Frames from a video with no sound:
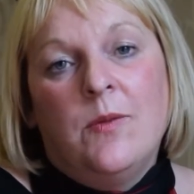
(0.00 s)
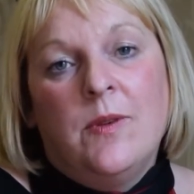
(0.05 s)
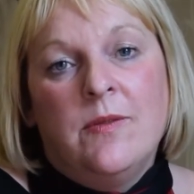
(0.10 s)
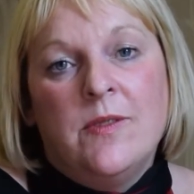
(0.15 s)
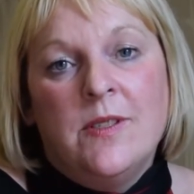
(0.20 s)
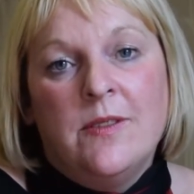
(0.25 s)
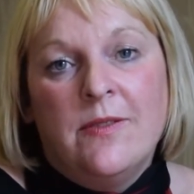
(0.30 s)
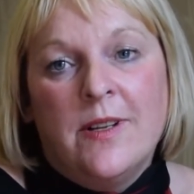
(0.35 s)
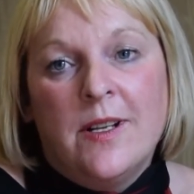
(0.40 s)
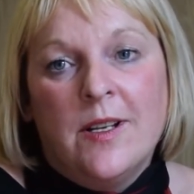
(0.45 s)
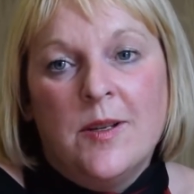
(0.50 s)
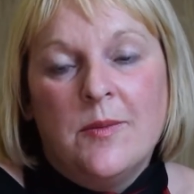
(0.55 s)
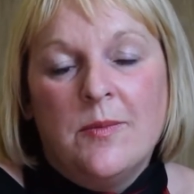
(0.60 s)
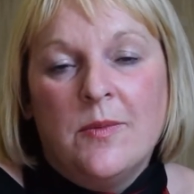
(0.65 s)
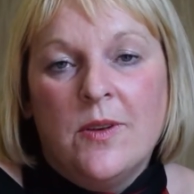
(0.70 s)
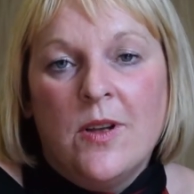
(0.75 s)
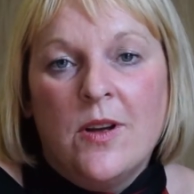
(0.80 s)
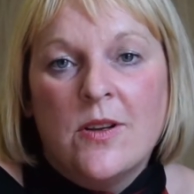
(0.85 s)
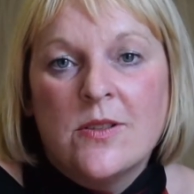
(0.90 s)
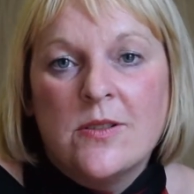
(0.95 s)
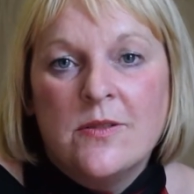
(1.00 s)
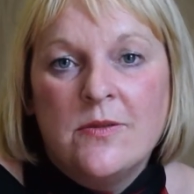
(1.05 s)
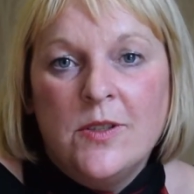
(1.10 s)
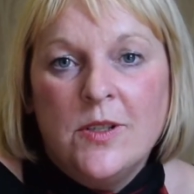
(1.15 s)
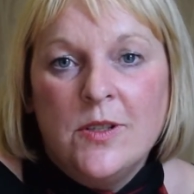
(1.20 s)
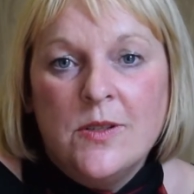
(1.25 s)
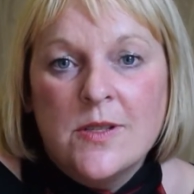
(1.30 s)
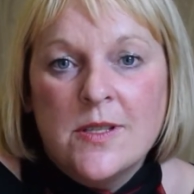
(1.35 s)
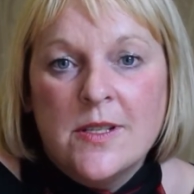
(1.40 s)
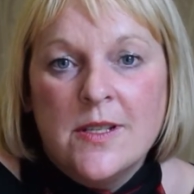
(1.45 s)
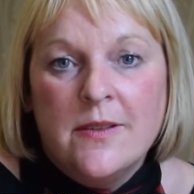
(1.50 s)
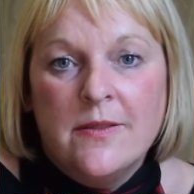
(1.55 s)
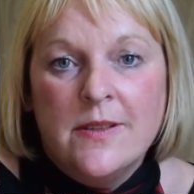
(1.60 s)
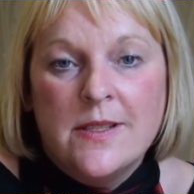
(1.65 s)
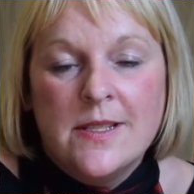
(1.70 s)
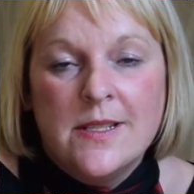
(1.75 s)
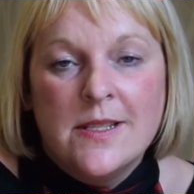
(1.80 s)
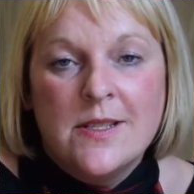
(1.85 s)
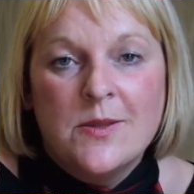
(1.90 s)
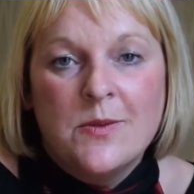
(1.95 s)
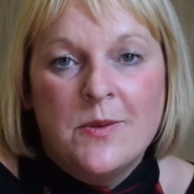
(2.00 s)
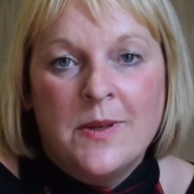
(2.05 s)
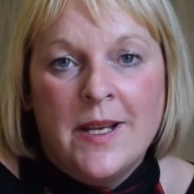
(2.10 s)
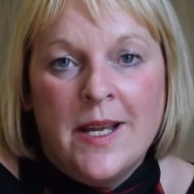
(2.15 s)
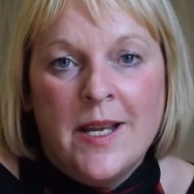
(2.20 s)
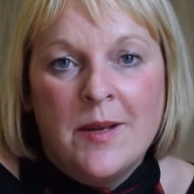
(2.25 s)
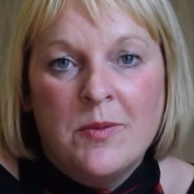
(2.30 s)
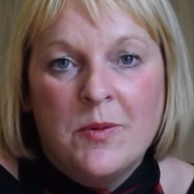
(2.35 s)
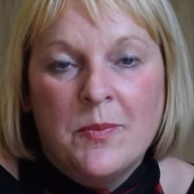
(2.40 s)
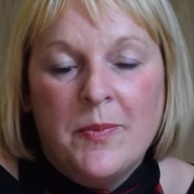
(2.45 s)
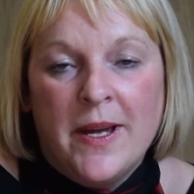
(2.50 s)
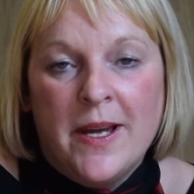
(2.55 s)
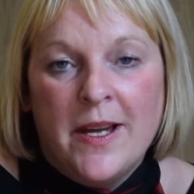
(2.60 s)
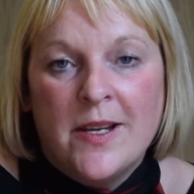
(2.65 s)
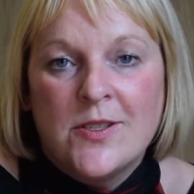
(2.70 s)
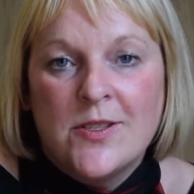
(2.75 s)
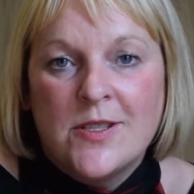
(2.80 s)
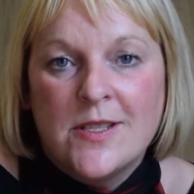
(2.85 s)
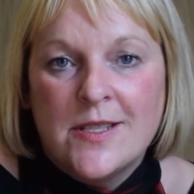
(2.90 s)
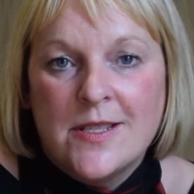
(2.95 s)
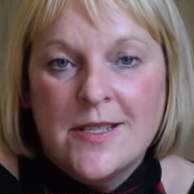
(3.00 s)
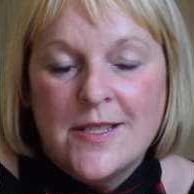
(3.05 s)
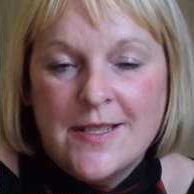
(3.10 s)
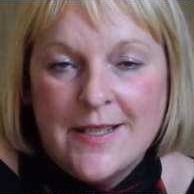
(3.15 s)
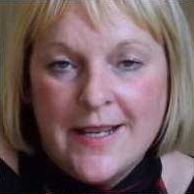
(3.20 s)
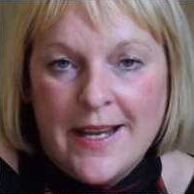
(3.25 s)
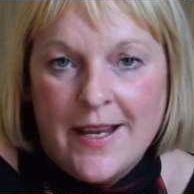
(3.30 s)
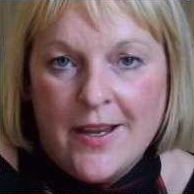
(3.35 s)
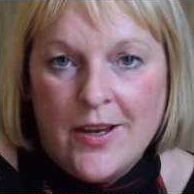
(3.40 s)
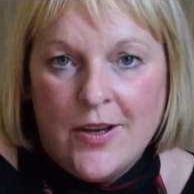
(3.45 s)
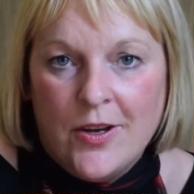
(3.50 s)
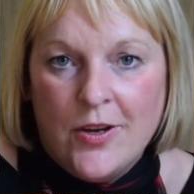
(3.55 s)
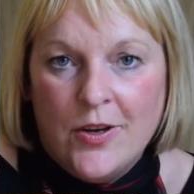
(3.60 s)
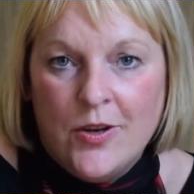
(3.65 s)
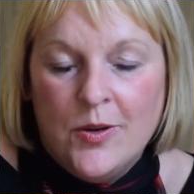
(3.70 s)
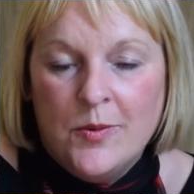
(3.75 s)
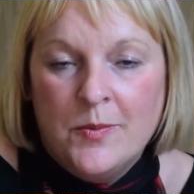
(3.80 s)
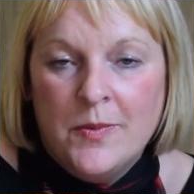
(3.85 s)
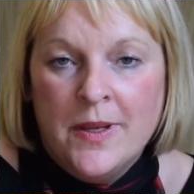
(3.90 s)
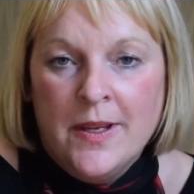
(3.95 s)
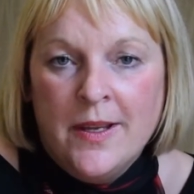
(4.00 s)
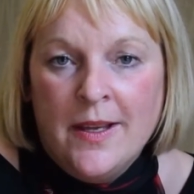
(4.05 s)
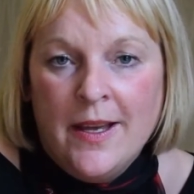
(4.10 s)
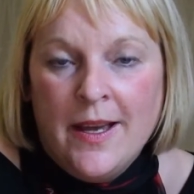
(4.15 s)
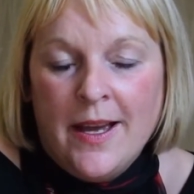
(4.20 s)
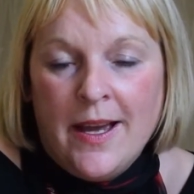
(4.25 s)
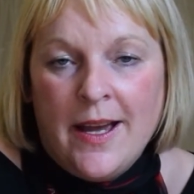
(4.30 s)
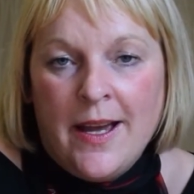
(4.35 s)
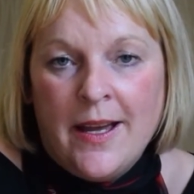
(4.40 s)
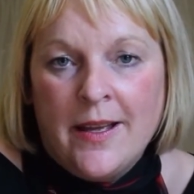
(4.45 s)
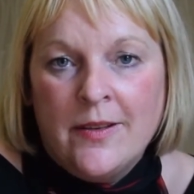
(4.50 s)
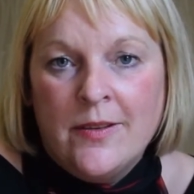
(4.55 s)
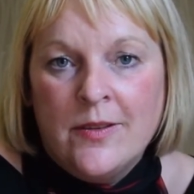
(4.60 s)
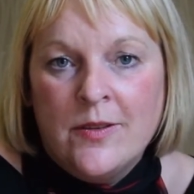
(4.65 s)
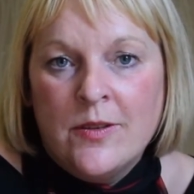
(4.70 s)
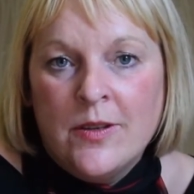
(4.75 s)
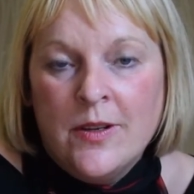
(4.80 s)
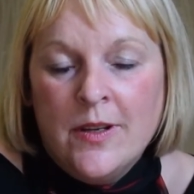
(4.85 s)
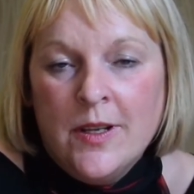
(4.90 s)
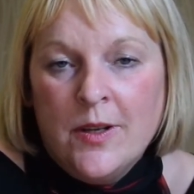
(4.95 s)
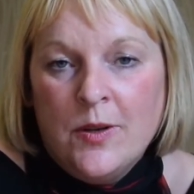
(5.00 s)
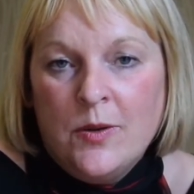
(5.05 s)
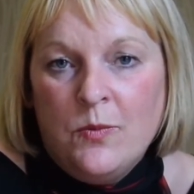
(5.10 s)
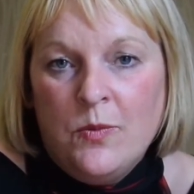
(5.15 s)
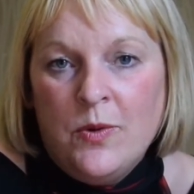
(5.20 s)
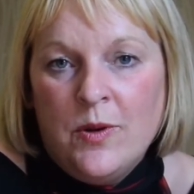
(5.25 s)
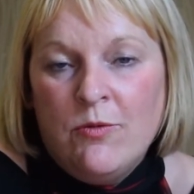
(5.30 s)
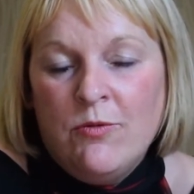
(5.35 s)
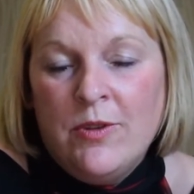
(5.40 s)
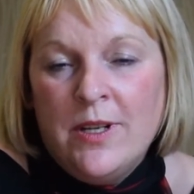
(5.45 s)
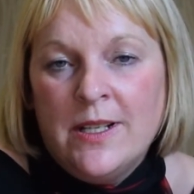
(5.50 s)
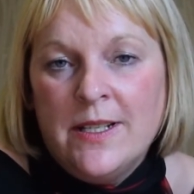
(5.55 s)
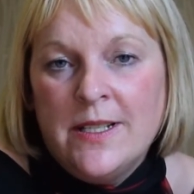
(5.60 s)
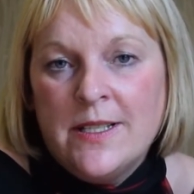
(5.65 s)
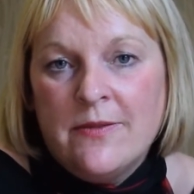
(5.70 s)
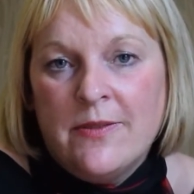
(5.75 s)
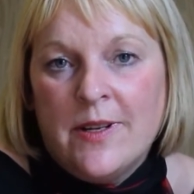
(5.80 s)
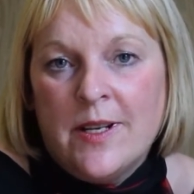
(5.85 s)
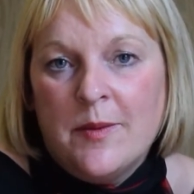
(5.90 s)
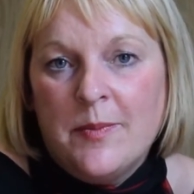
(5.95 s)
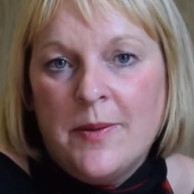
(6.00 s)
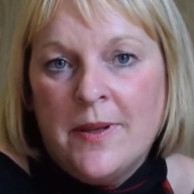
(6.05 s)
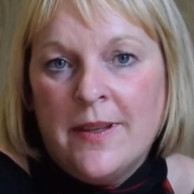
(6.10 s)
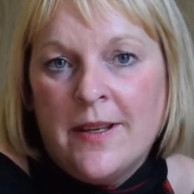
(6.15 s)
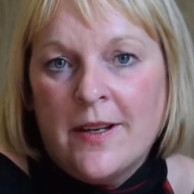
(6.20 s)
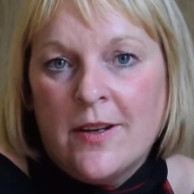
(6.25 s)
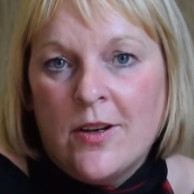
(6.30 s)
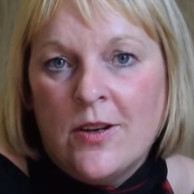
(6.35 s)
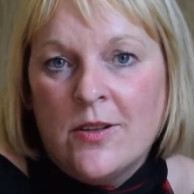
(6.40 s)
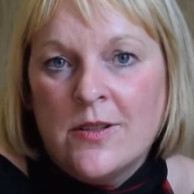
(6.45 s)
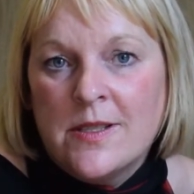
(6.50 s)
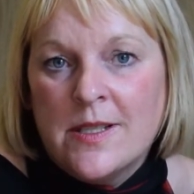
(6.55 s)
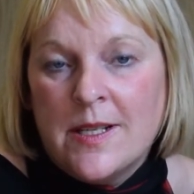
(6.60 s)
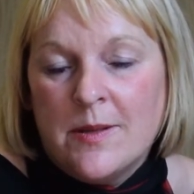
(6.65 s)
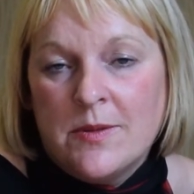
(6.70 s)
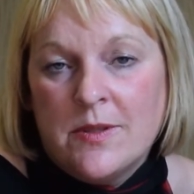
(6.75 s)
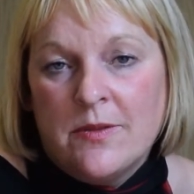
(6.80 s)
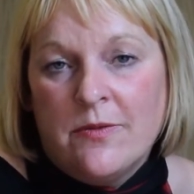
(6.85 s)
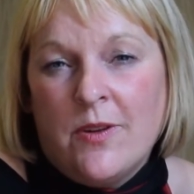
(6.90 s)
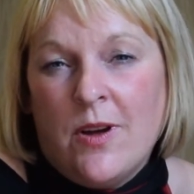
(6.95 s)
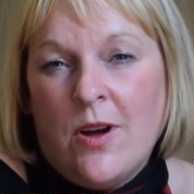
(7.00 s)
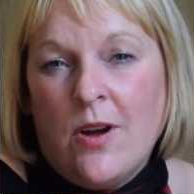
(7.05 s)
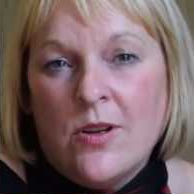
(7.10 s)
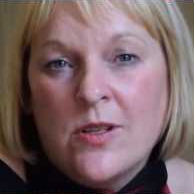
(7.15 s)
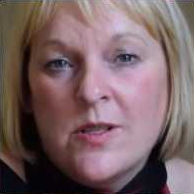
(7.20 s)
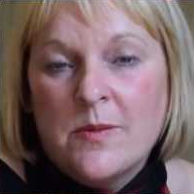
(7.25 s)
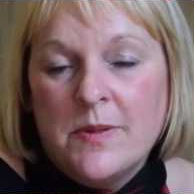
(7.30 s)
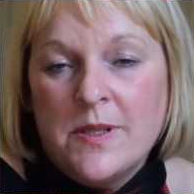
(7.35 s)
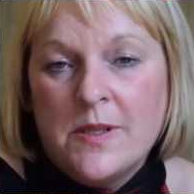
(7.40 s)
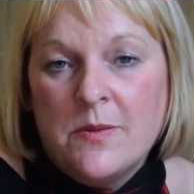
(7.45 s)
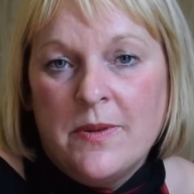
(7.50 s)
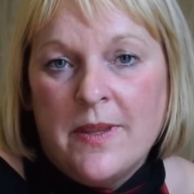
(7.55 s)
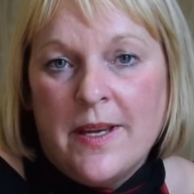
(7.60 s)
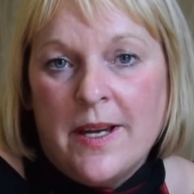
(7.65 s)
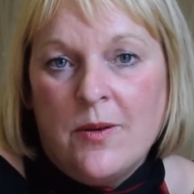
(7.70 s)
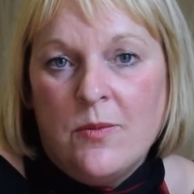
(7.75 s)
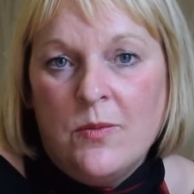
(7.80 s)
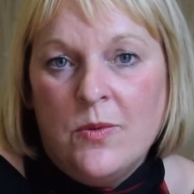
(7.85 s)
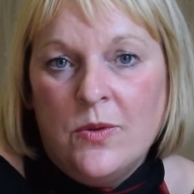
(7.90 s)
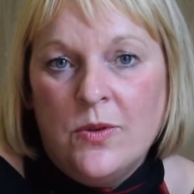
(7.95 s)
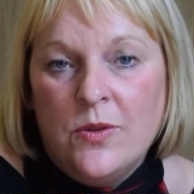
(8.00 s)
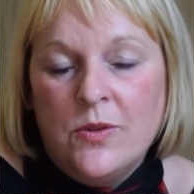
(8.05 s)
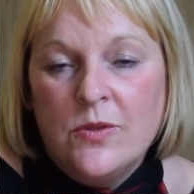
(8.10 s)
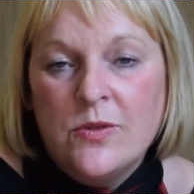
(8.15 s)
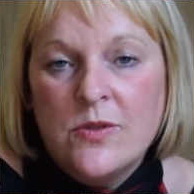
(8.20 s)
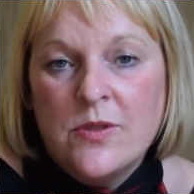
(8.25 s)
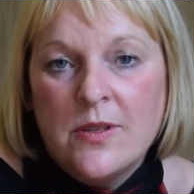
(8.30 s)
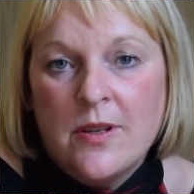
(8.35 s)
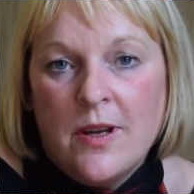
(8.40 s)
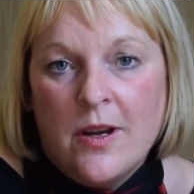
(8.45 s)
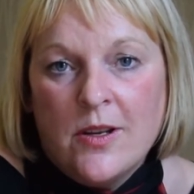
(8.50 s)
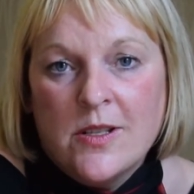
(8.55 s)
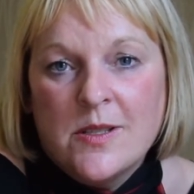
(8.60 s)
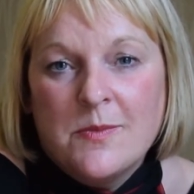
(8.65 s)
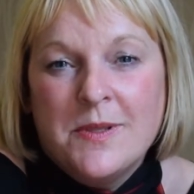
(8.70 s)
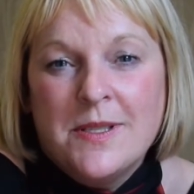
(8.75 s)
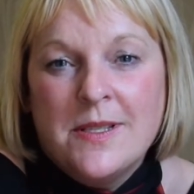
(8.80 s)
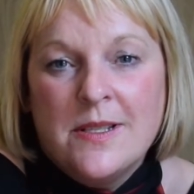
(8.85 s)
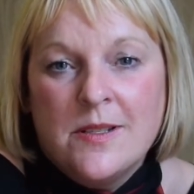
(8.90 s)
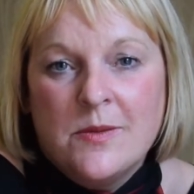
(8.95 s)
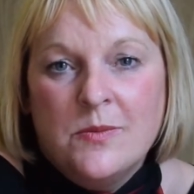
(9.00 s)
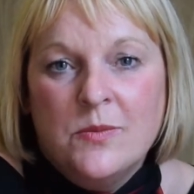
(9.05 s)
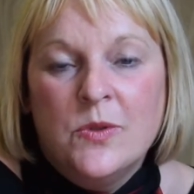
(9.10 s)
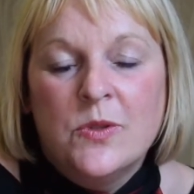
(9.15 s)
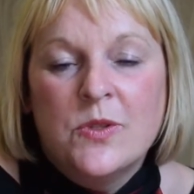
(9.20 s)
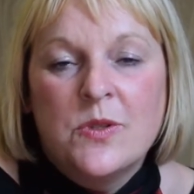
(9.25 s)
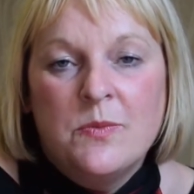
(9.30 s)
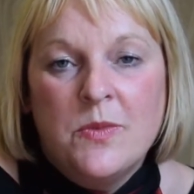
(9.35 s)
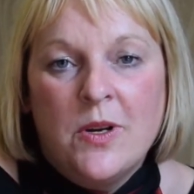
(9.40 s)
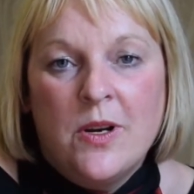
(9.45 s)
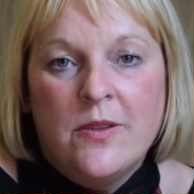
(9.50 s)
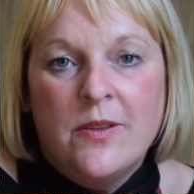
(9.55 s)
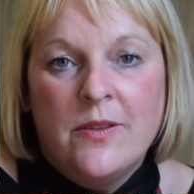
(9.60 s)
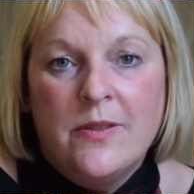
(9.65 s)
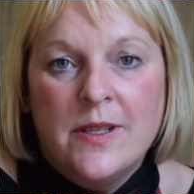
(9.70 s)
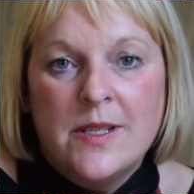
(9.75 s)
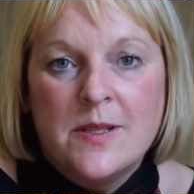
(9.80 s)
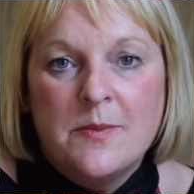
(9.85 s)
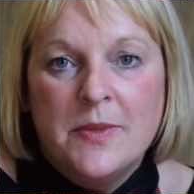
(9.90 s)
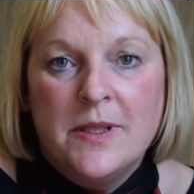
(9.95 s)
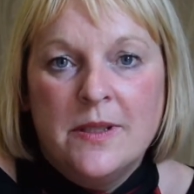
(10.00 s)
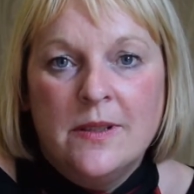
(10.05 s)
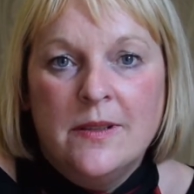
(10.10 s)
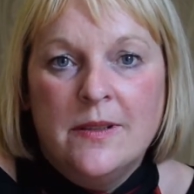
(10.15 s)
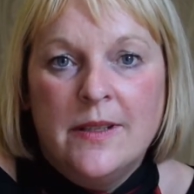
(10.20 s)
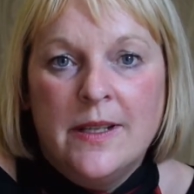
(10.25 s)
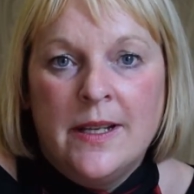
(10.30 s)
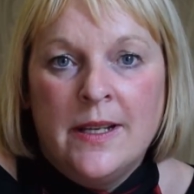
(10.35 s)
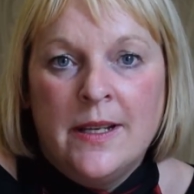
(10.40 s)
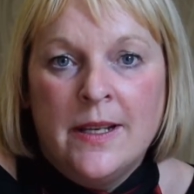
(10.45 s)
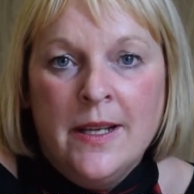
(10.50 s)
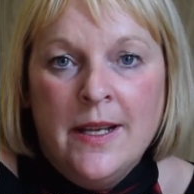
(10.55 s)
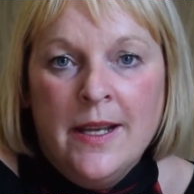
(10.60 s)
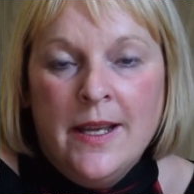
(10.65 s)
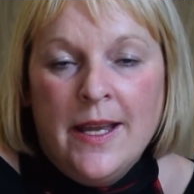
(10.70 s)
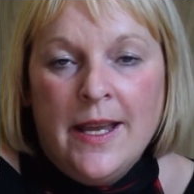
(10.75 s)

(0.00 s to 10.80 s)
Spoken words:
We've developed lots of new services to enable patients to stay at home, and we're really developing that concept of a hospice without walls. Hospices are much more than this building.